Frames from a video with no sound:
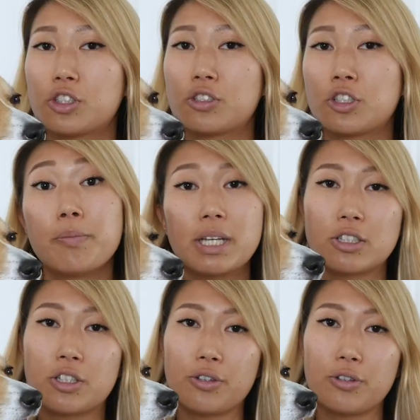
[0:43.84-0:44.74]
Too many
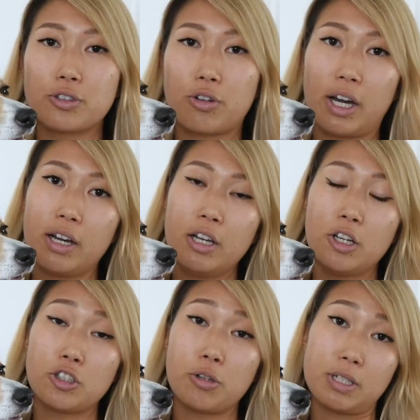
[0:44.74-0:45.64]
chews or
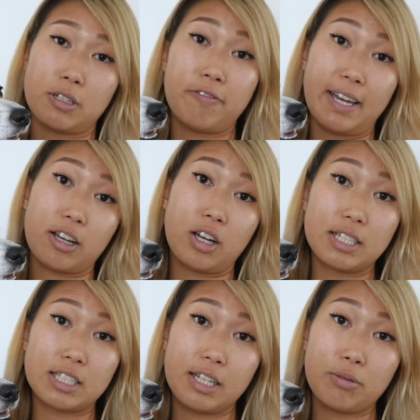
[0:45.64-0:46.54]
too much fat
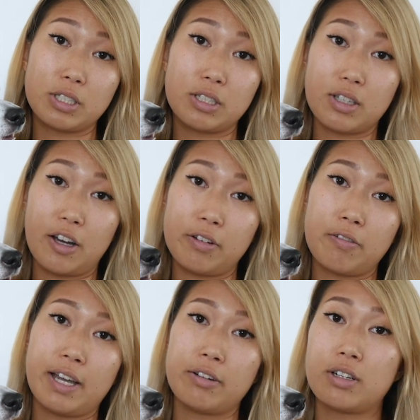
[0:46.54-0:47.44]
content, which is often
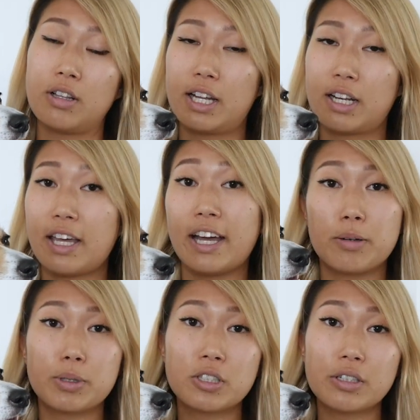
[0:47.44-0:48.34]
found in a lot of the
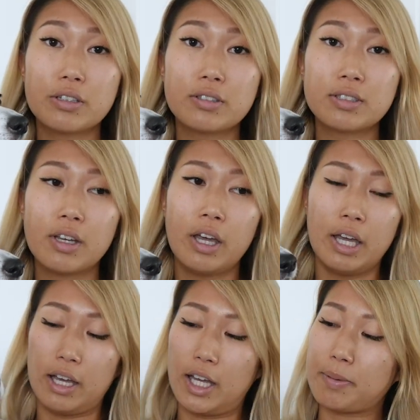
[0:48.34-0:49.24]
edible chews,
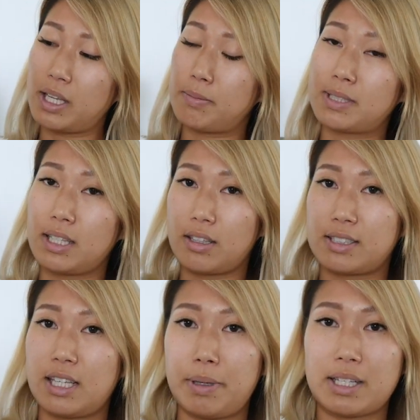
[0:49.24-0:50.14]
can upset their
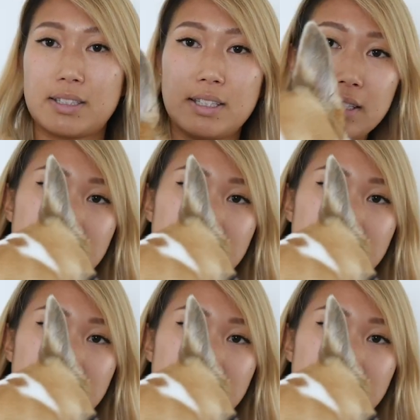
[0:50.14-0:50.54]
stomachs.